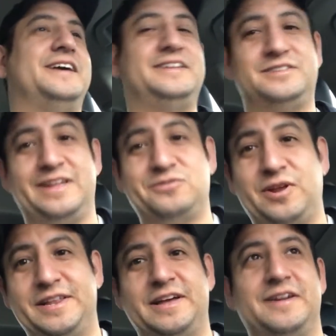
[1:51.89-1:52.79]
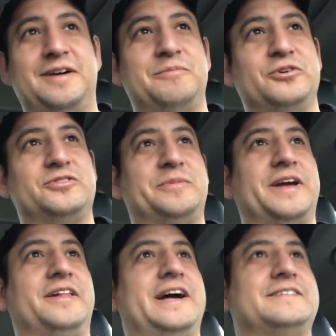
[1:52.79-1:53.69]
And so that's what I did on most of my
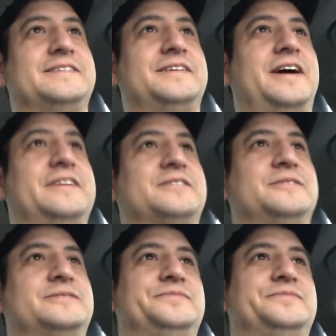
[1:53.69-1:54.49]
classes in high school.